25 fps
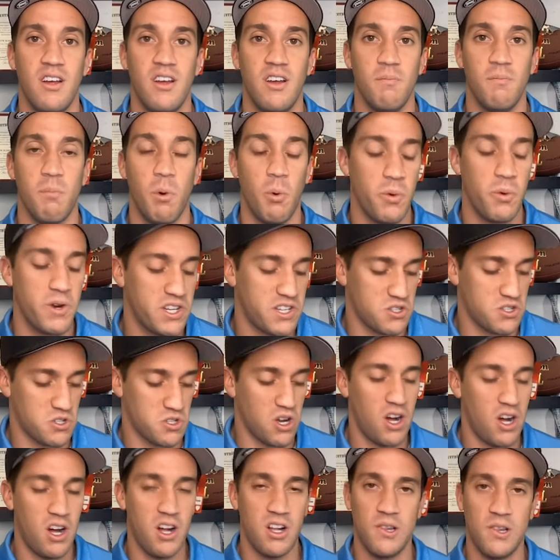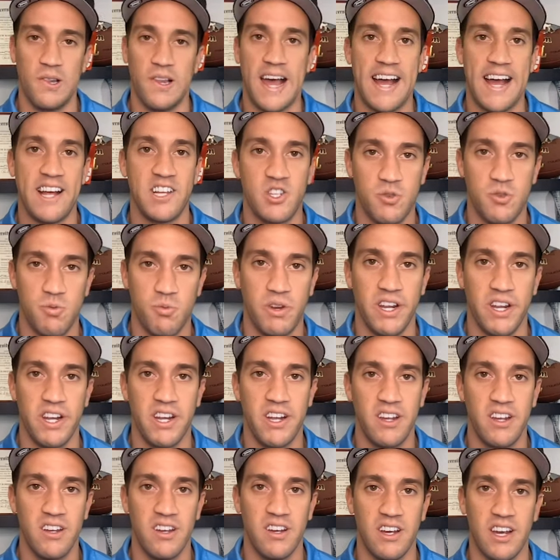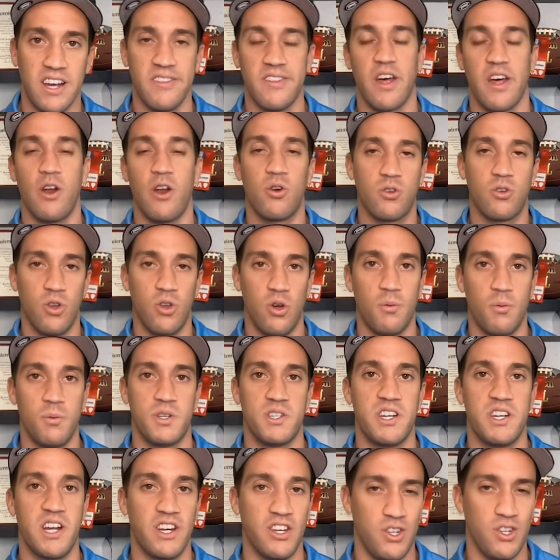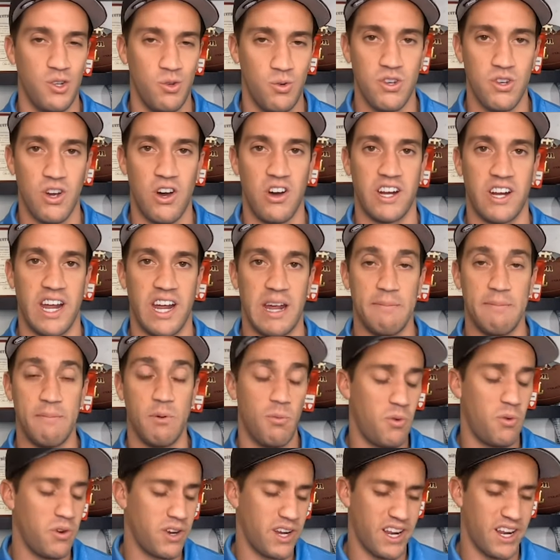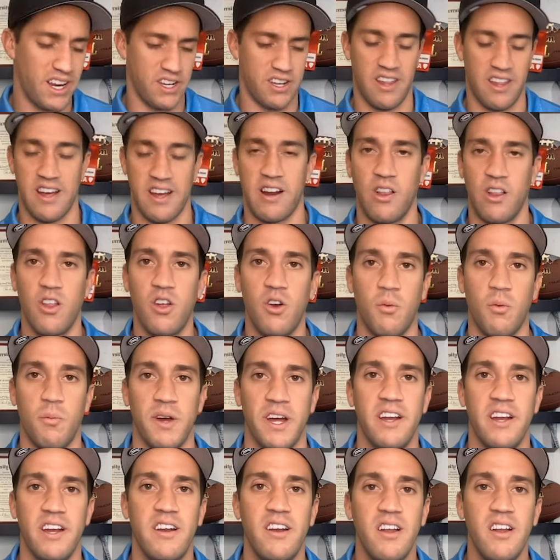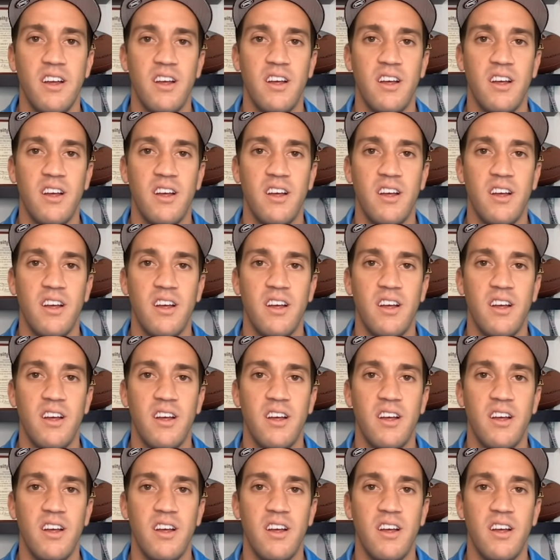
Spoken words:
But we saw last week in that Oklahoma State and Utah game, and we'll get into that a little bit,